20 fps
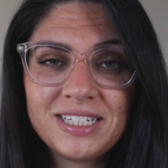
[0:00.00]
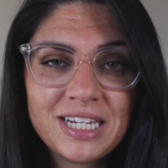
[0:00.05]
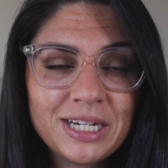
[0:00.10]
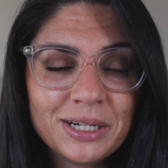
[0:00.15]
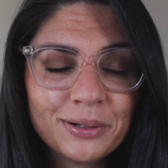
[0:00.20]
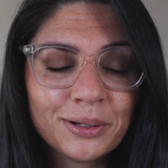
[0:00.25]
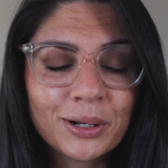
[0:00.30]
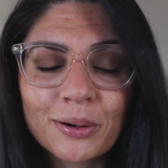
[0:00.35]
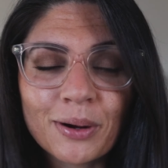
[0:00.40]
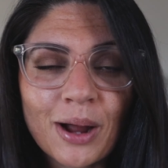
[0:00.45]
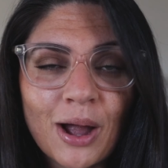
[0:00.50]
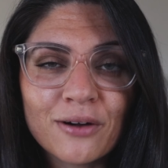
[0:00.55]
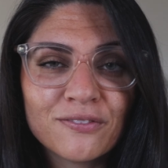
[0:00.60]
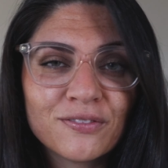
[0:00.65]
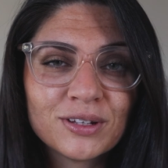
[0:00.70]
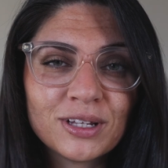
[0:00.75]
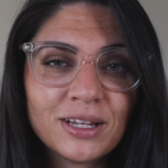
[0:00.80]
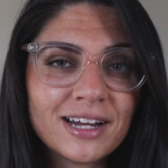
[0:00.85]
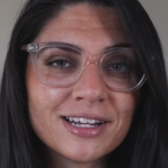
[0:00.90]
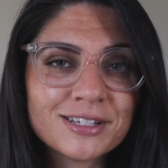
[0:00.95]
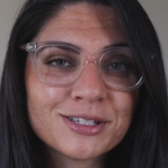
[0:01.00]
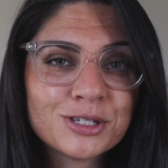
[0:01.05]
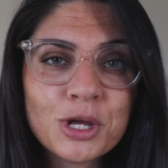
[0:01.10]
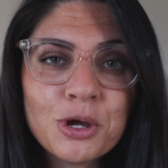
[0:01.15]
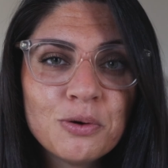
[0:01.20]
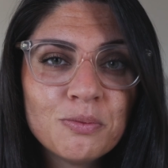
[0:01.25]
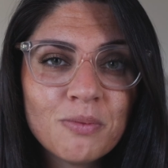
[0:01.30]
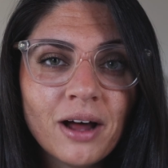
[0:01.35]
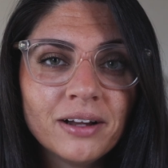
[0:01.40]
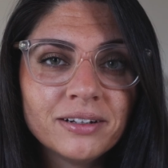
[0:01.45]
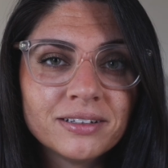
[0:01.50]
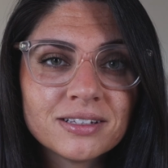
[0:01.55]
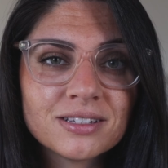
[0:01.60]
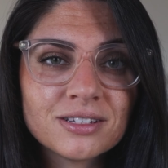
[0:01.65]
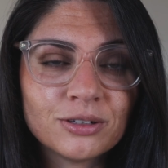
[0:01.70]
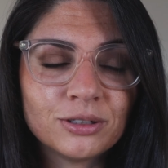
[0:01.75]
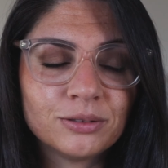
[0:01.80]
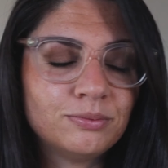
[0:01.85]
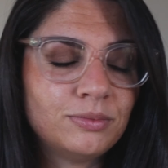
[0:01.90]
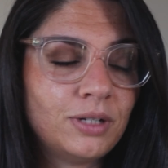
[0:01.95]
teetering around for the last 2
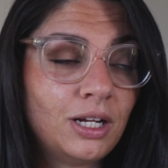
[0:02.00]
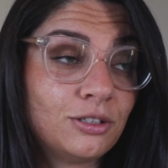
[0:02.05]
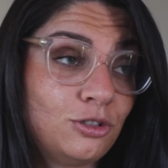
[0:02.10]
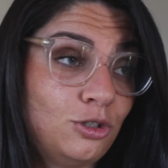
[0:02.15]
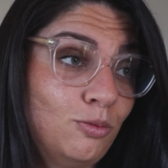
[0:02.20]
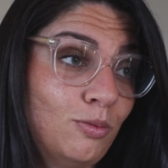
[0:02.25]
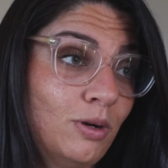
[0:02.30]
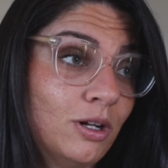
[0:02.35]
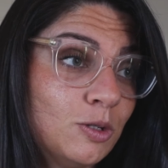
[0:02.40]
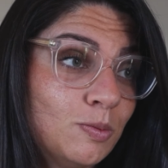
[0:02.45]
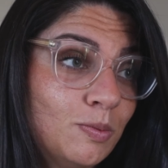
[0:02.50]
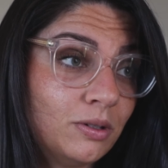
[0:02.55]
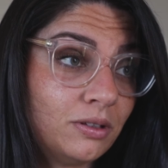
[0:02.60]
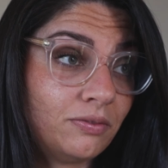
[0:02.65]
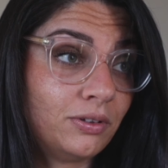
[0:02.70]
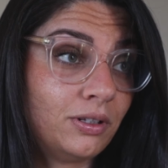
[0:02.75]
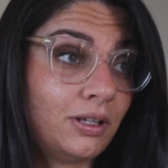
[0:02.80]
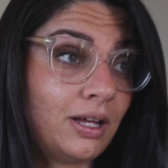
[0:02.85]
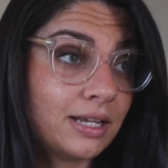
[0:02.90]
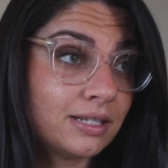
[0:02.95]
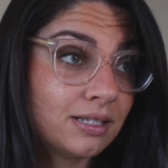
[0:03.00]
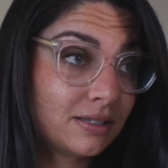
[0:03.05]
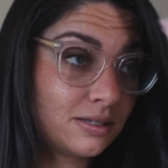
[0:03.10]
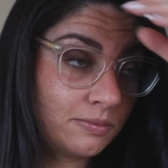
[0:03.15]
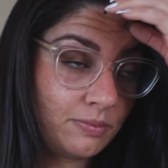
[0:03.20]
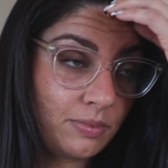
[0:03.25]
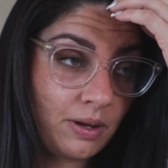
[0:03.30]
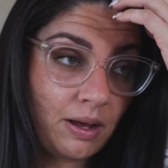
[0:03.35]
months, or not 2 months, but for the last